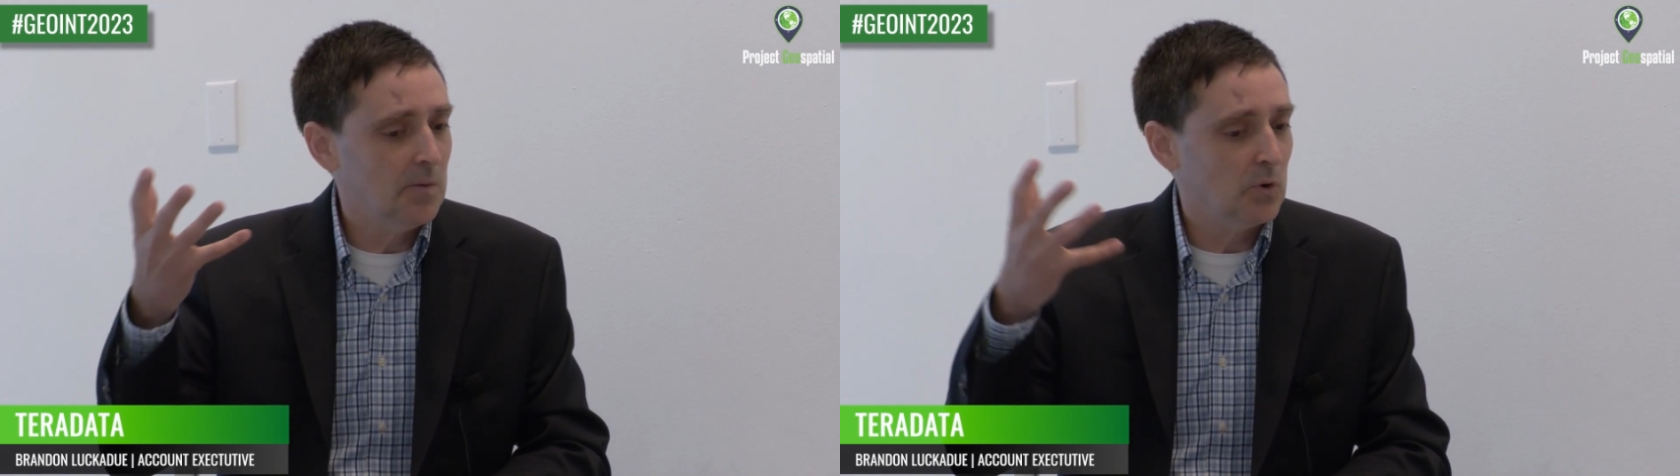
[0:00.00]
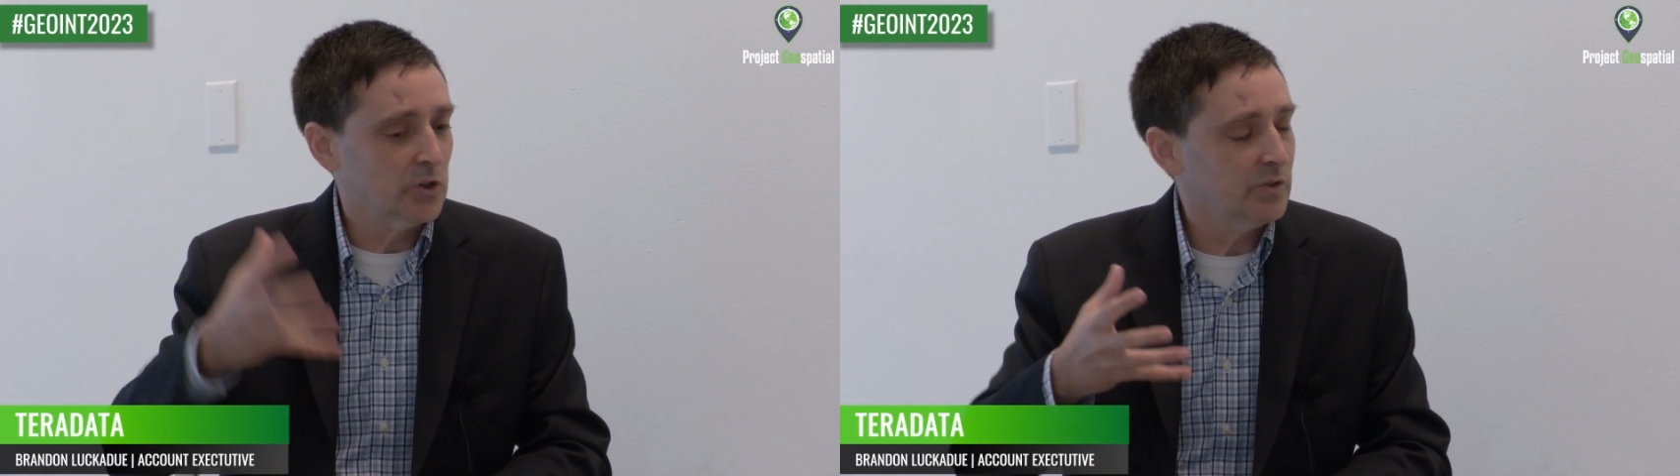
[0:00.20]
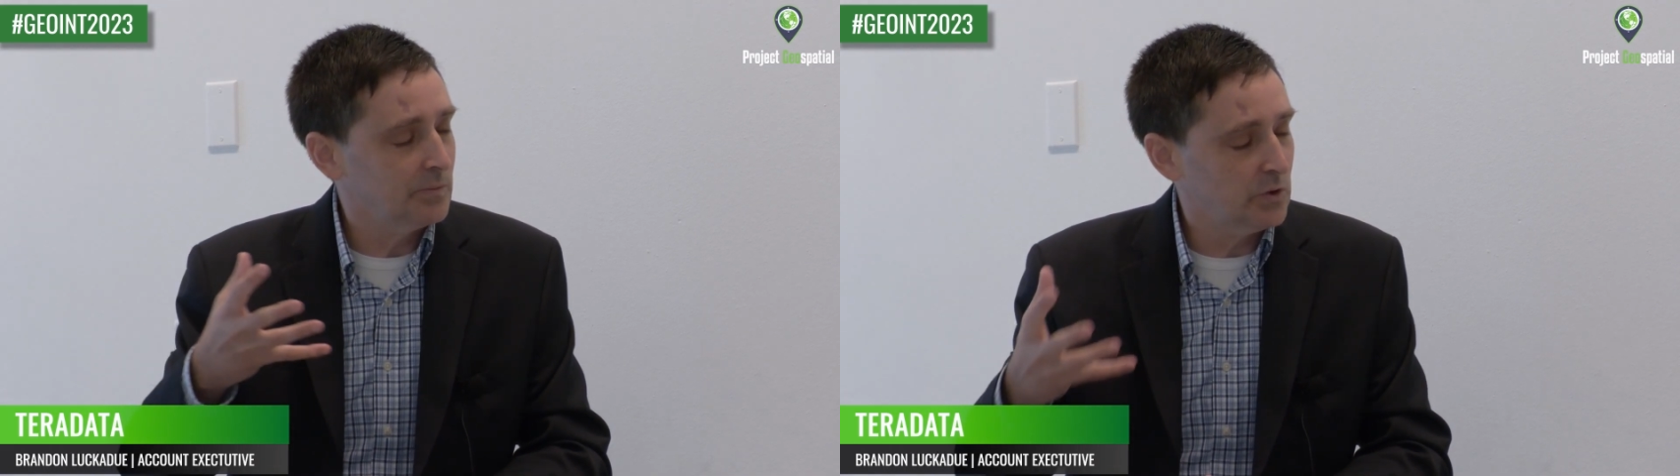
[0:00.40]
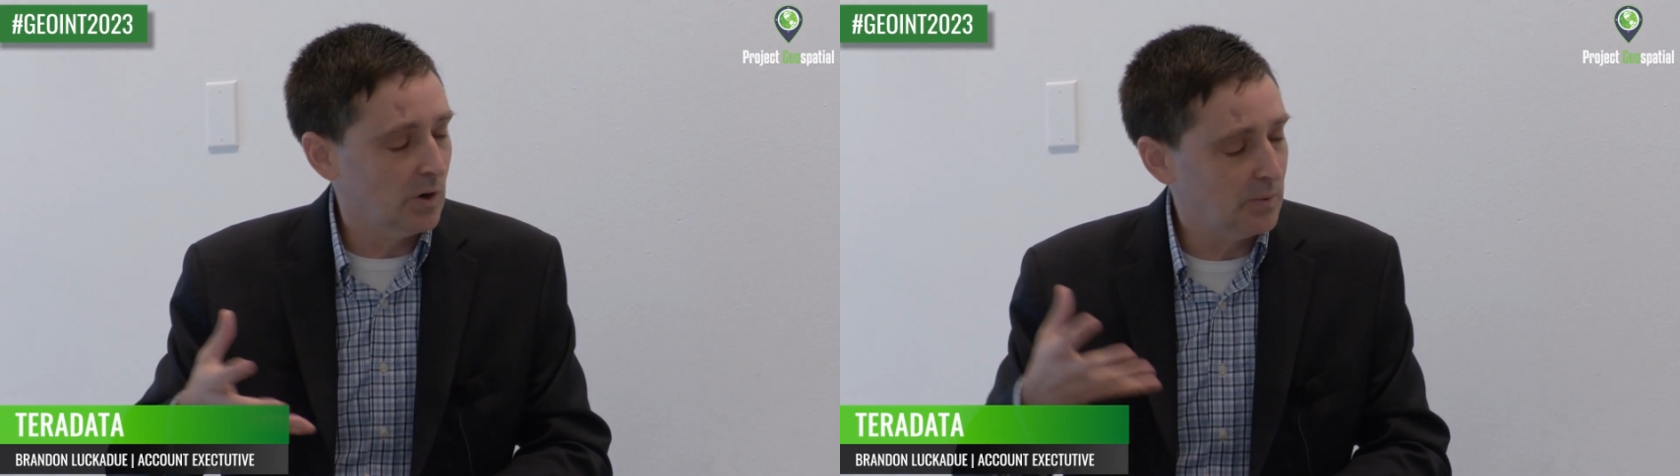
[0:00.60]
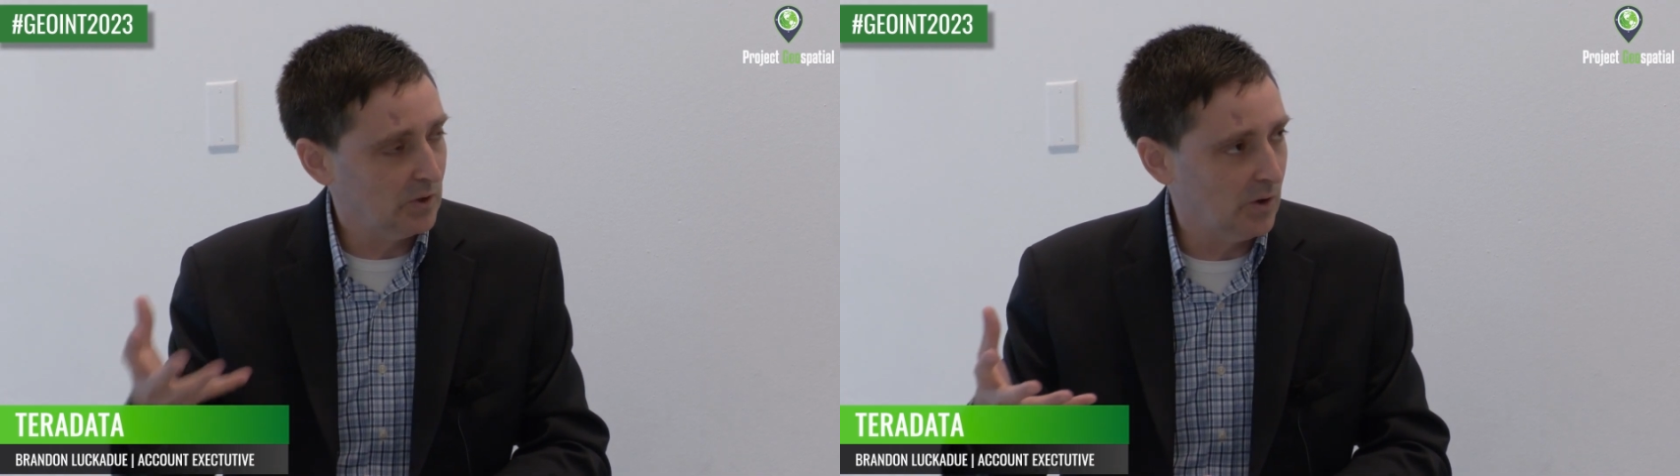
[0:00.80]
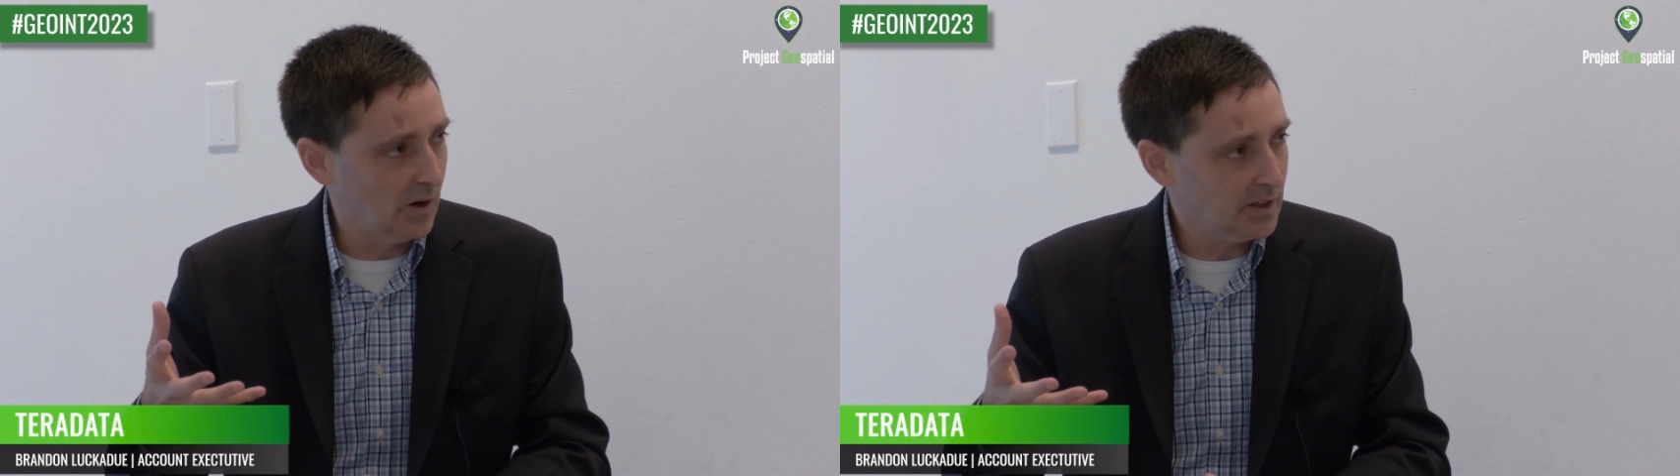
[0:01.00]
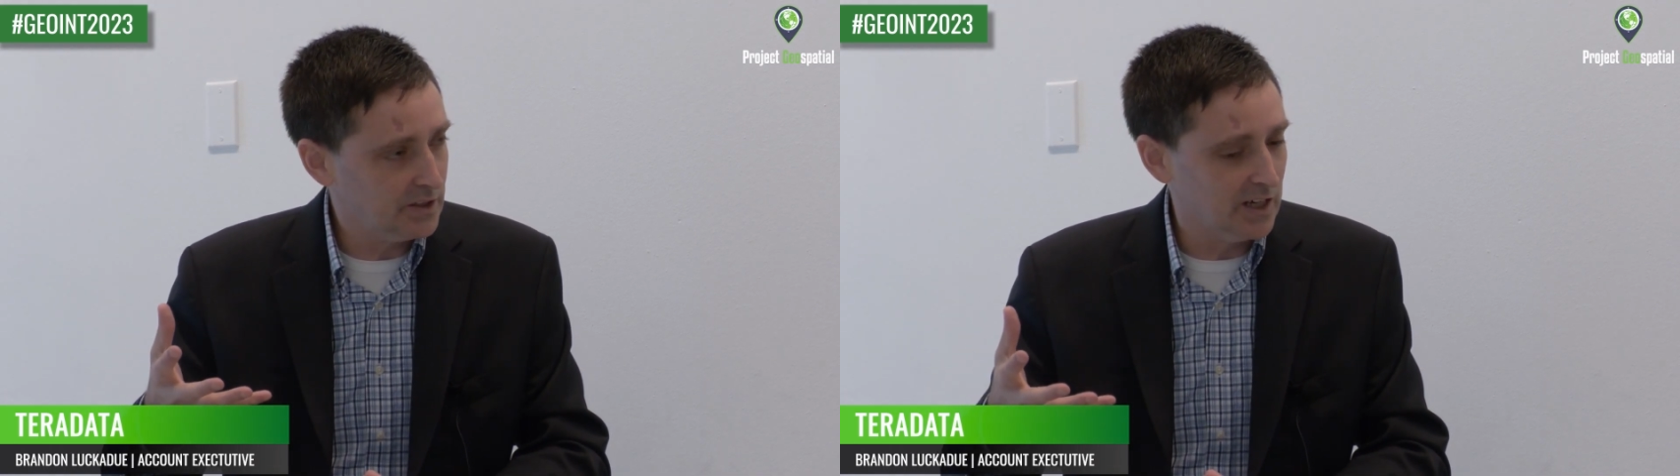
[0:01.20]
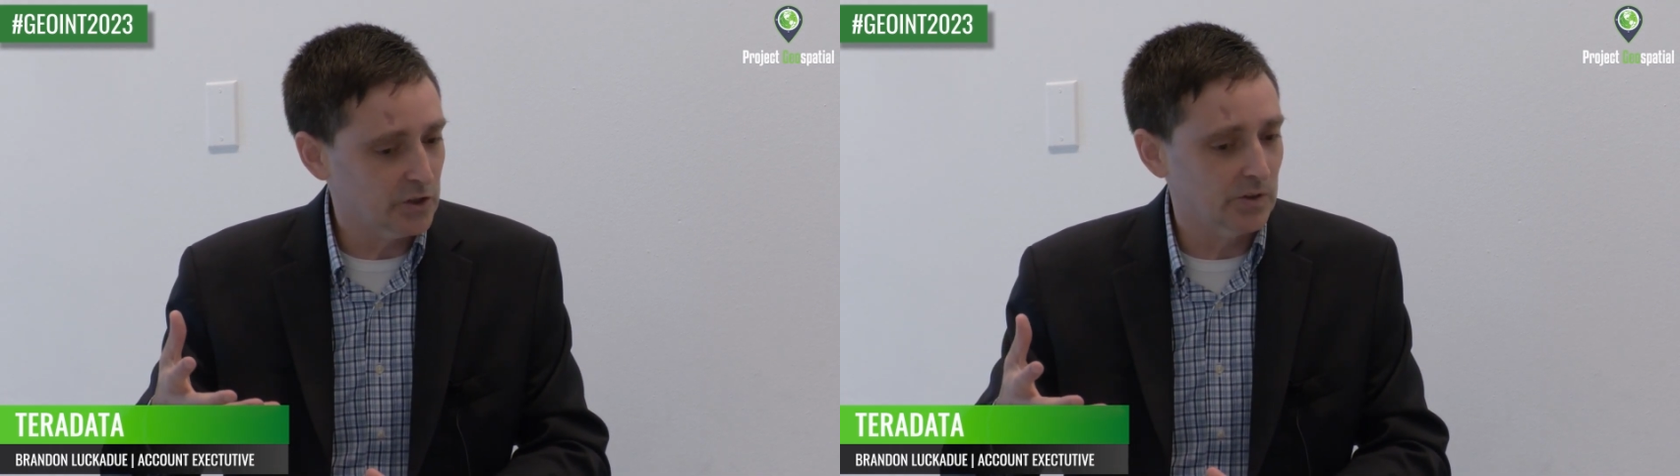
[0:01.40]
push them to our parallel
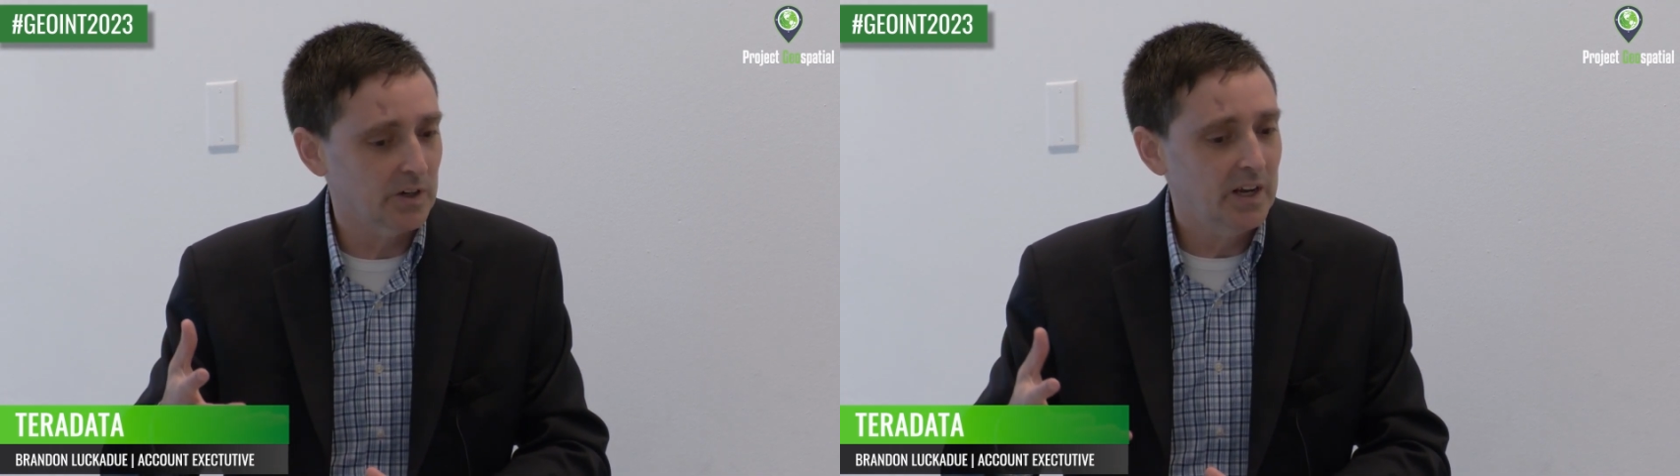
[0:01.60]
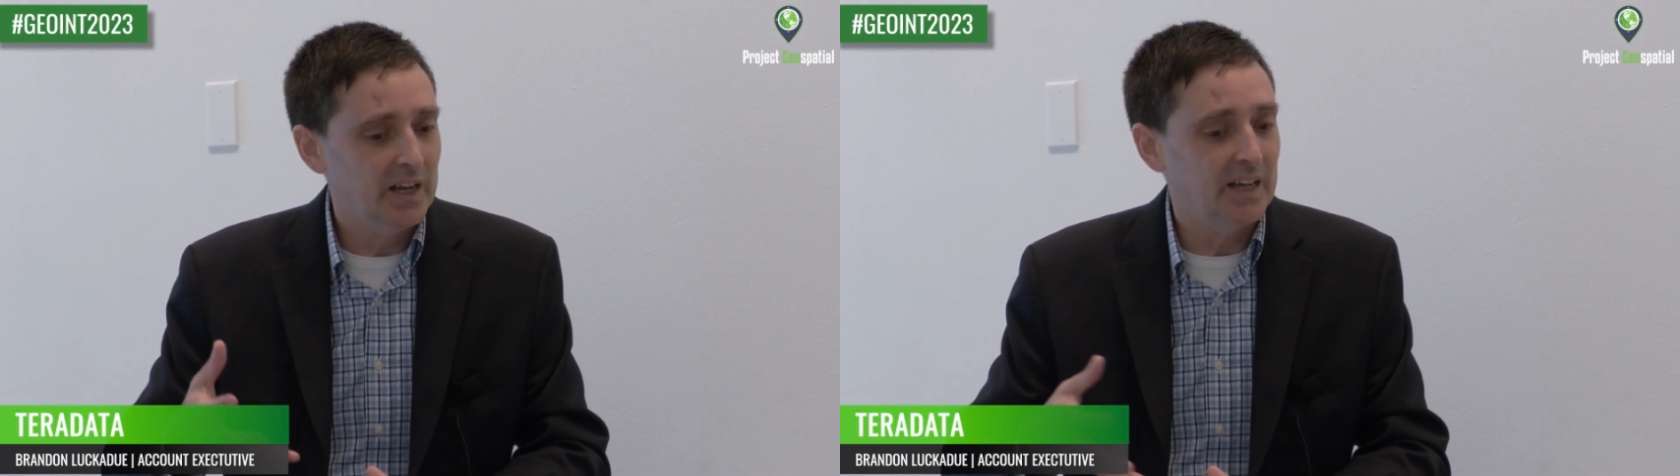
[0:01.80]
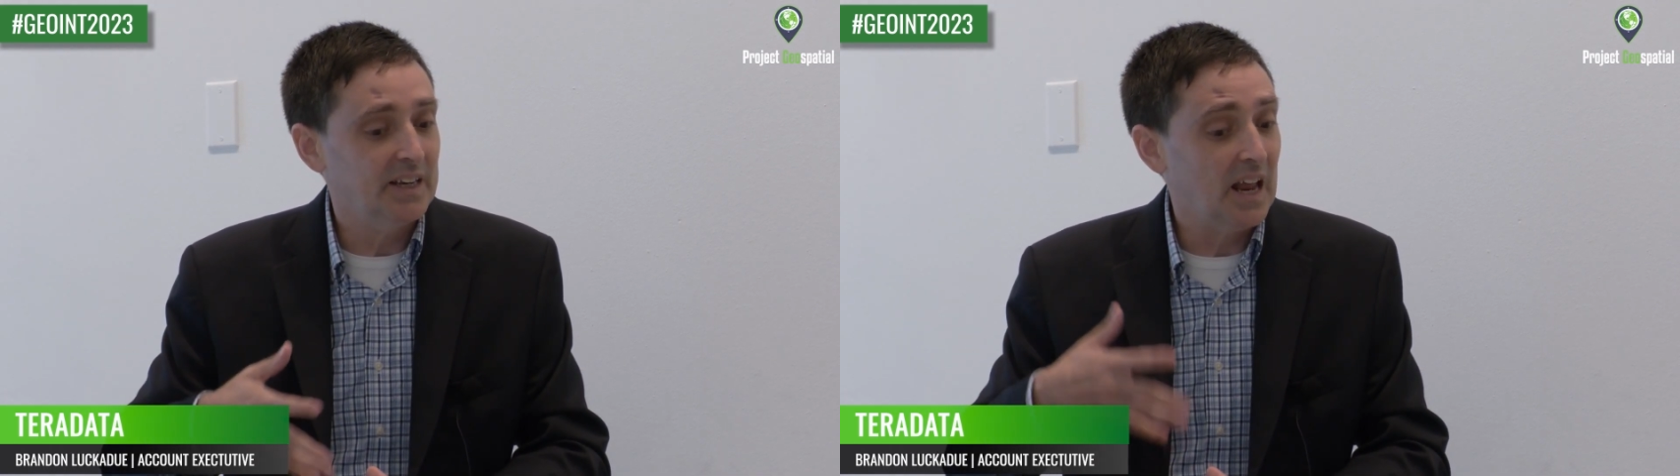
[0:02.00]
architecture, and